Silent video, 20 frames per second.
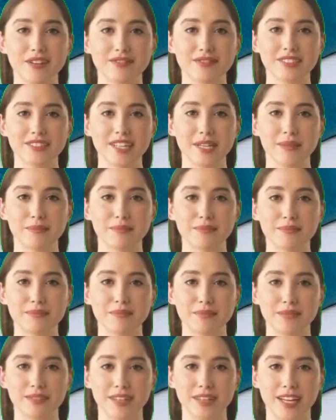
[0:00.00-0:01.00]
her.
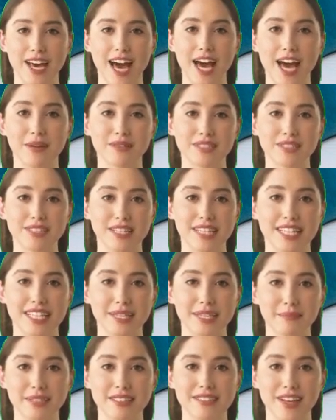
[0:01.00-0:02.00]
So I called in and
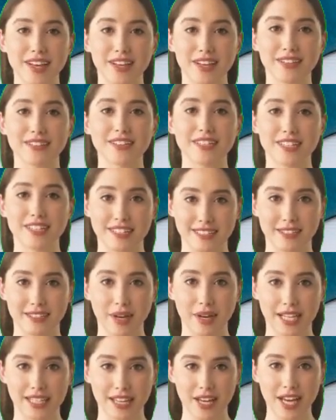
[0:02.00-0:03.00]
understood what she meant, but the
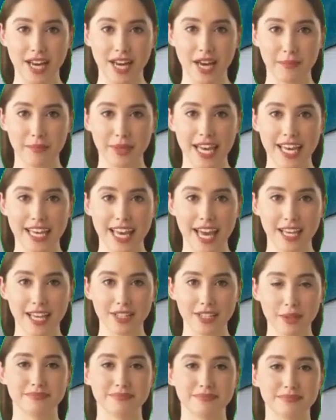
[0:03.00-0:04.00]
person working at the
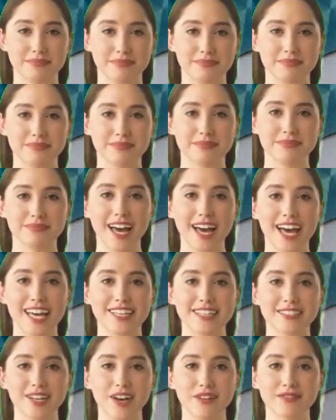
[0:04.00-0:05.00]
concierge was rude.
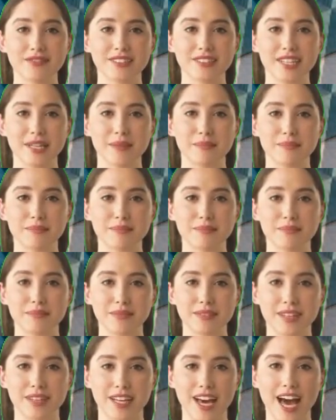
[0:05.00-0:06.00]
He wasn't
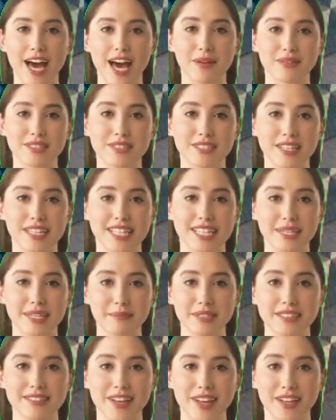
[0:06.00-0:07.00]
helpful and kept
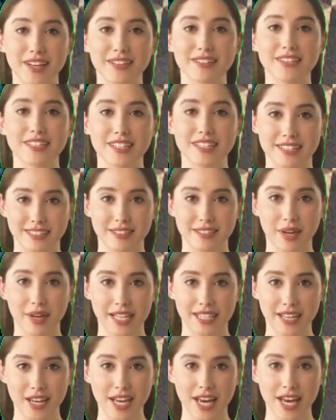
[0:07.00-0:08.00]
insisting that my fiancée's
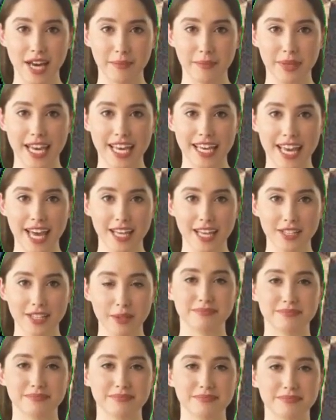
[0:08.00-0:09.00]
name isn't part of the
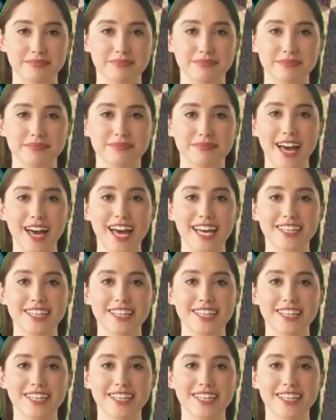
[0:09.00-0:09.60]
list of guests.